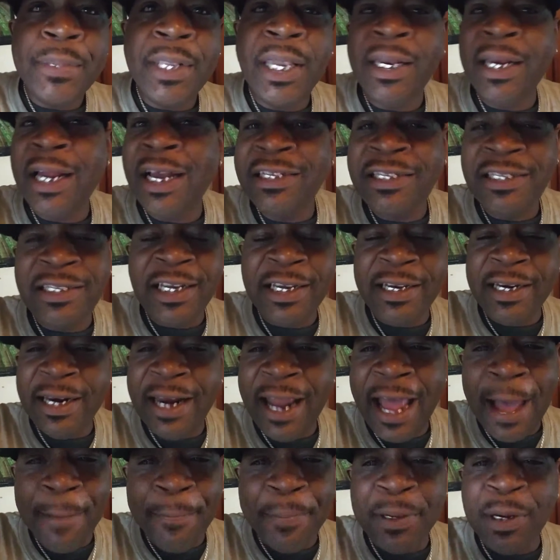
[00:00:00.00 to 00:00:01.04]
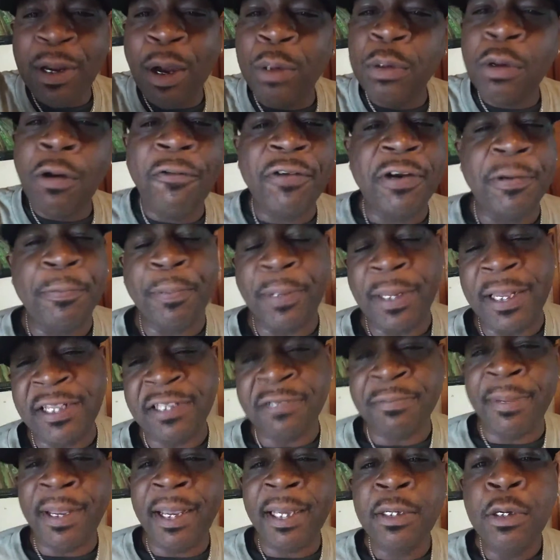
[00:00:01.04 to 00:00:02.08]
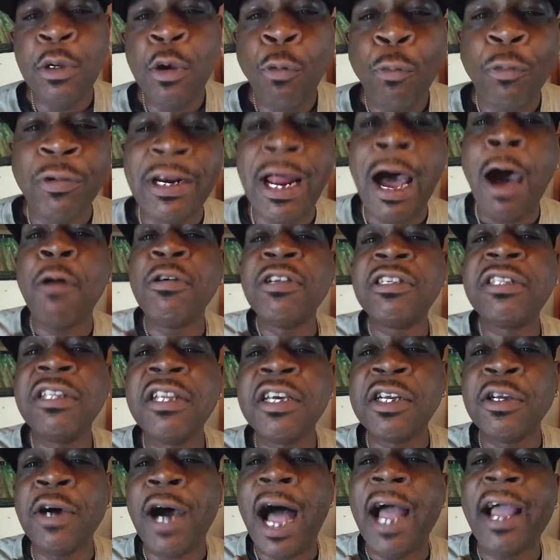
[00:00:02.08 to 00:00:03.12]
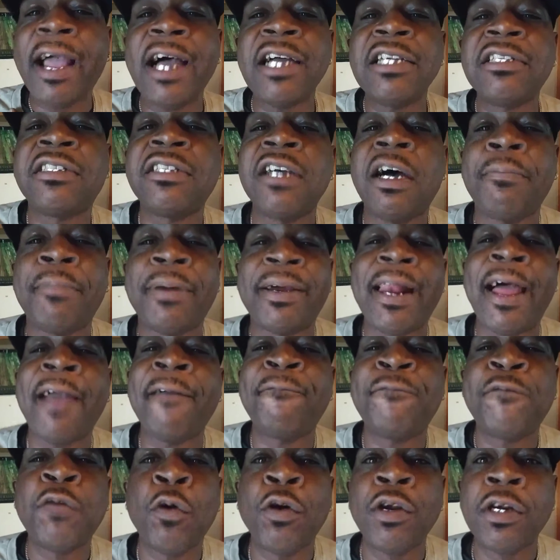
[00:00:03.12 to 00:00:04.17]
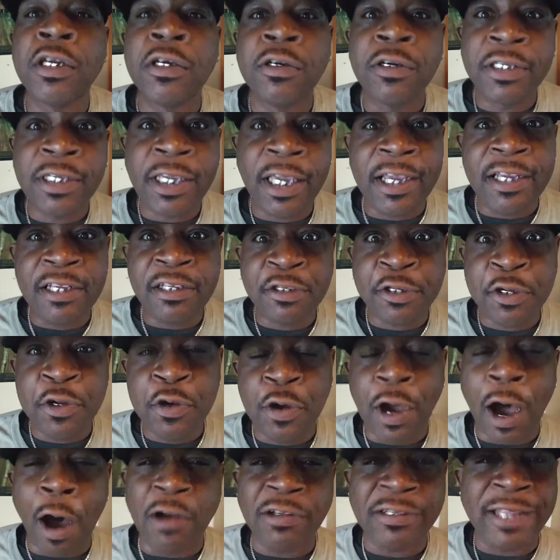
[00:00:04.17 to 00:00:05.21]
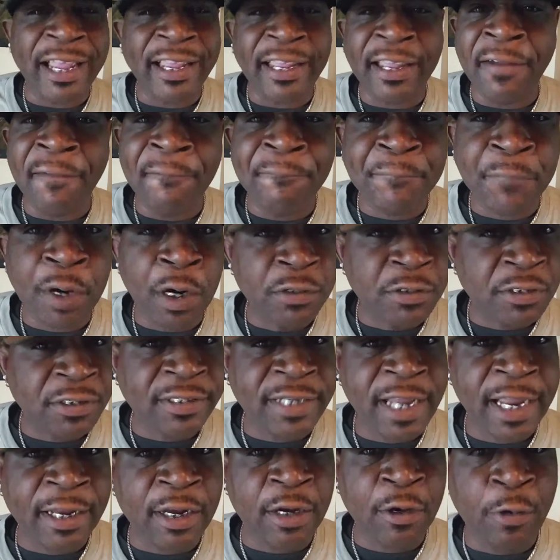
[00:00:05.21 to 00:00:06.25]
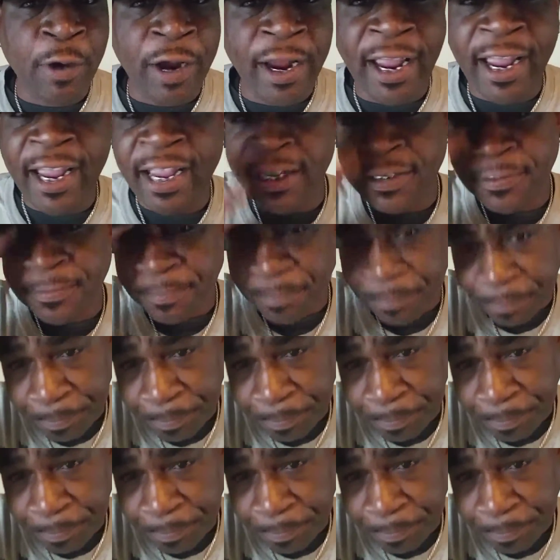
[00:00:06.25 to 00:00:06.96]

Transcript: And I seen it happen all over the place, man. When I was little, I got jumped by like 4 little kids, too. I was like in 1st or 2nd grade.